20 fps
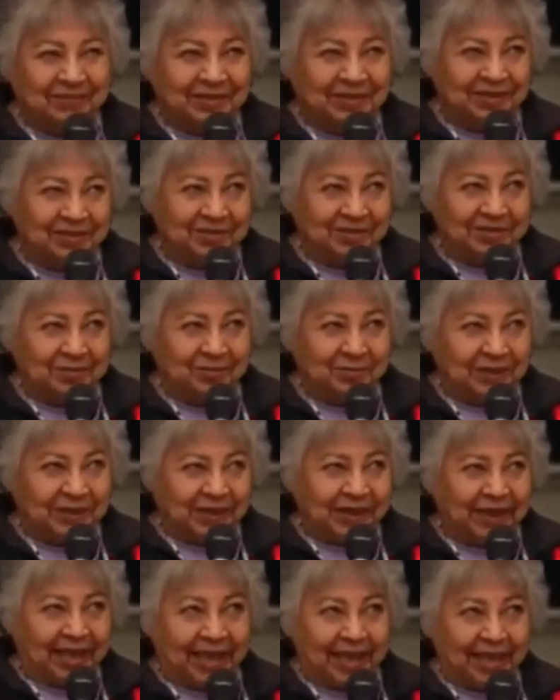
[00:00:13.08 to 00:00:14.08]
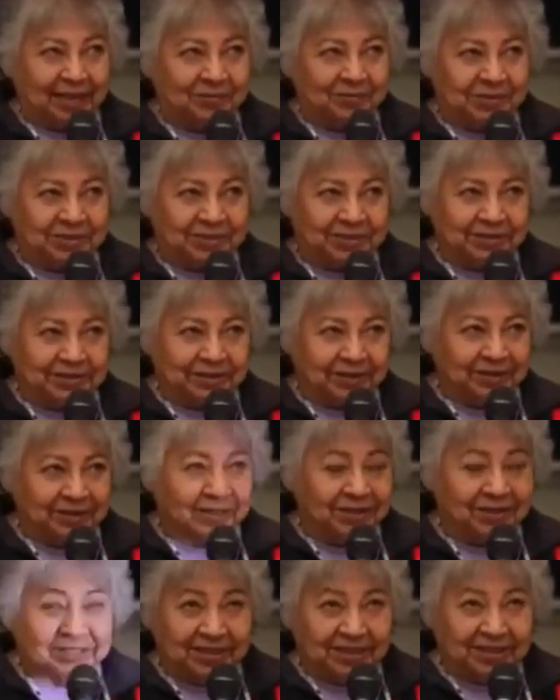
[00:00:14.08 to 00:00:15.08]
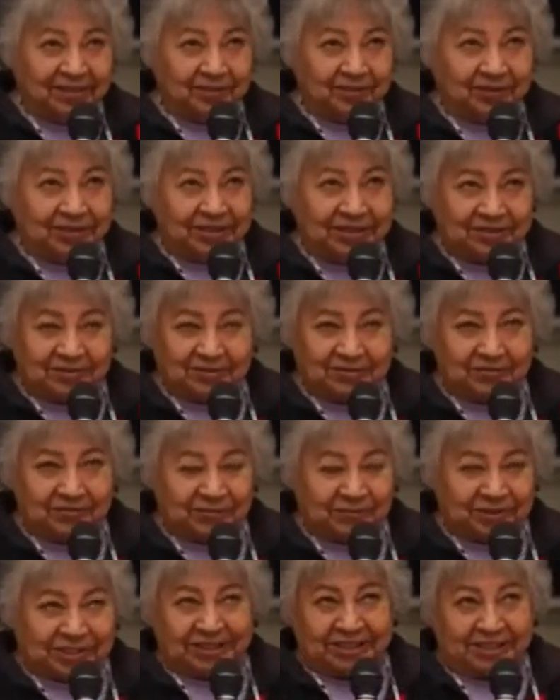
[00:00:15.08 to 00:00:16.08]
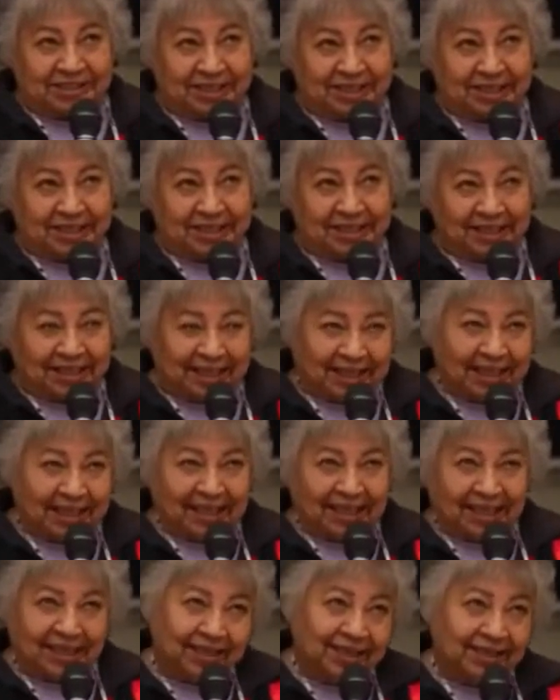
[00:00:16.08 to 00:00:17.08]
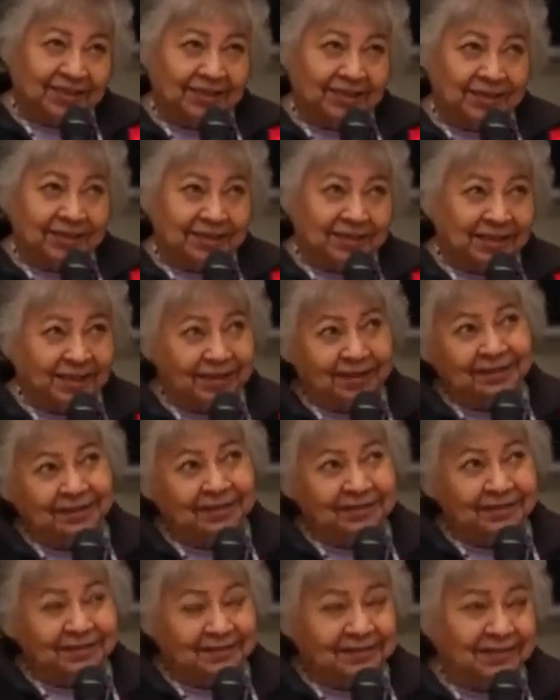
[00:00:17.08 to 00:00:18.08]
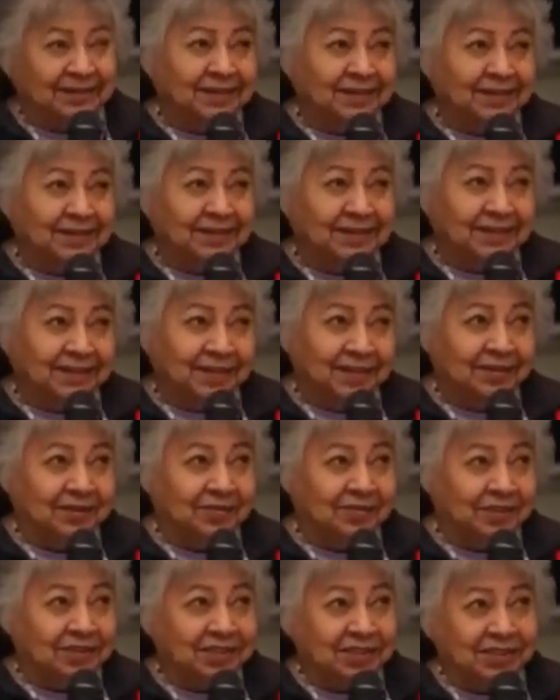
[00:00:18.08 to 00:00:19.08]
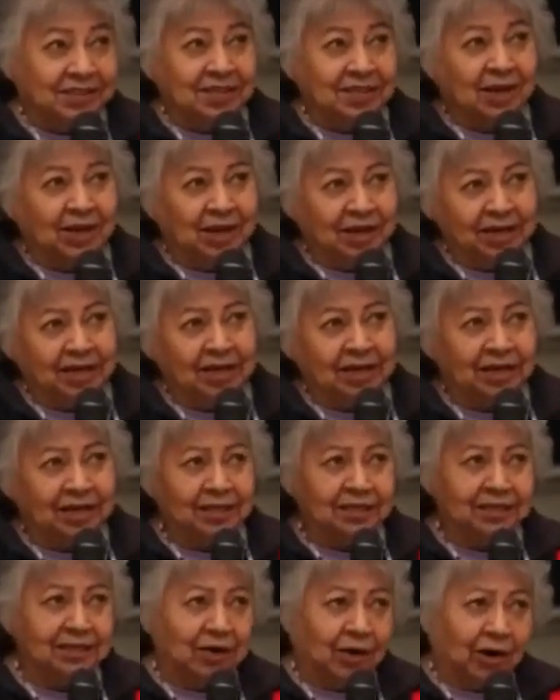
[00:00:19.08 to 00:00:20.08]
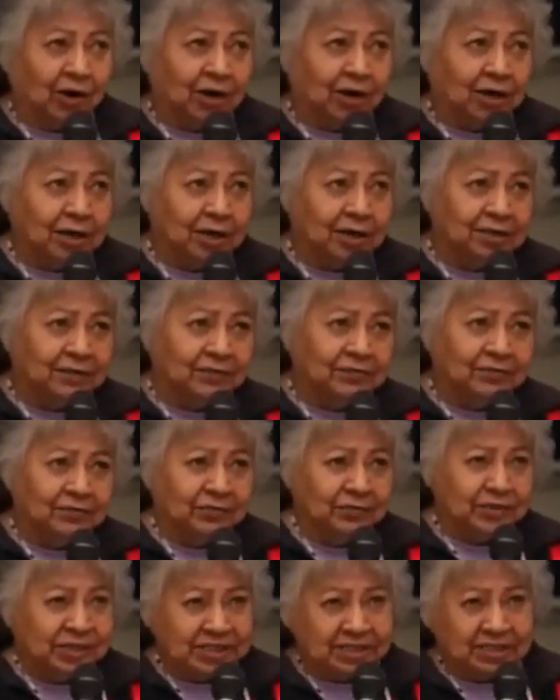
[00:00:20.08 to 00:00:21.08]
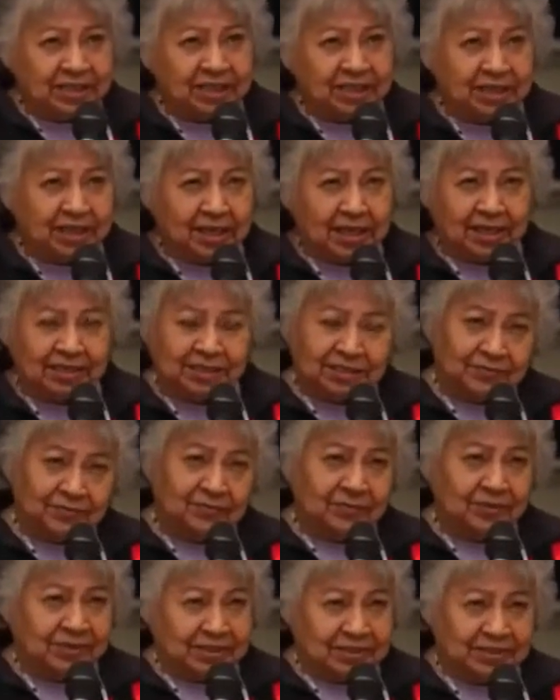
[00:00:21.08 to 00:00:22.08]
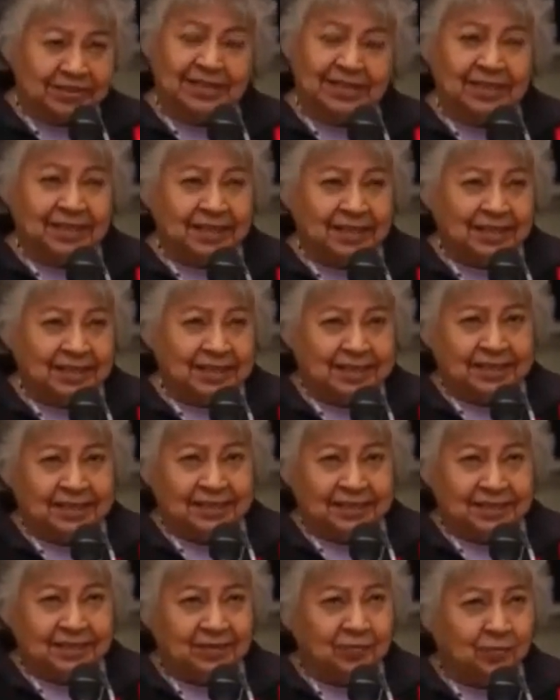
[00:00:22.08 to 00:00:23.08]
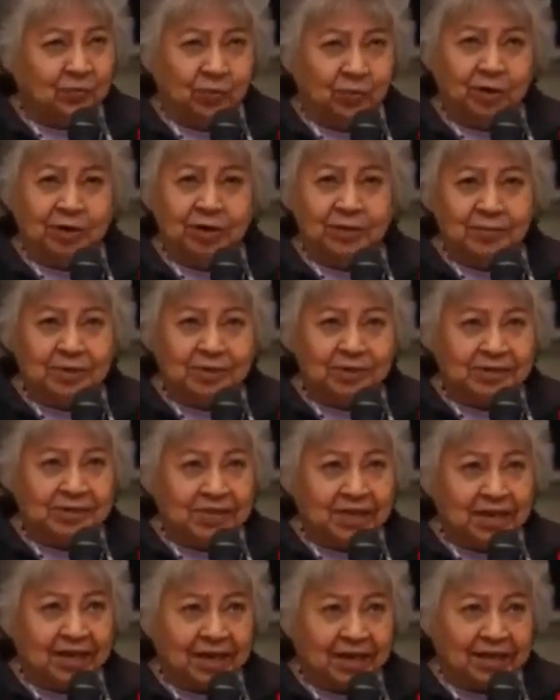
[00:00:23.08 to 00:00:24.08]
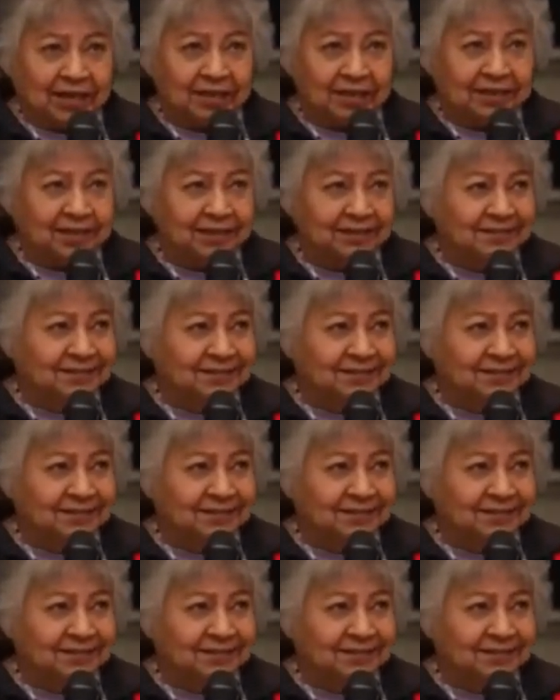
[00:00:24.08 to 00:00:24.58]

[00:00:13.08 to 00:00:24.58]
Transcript: and there was big gaps, and all the other ones are freezing. And then they were just hugging and talking and visiting as if it's warm outside.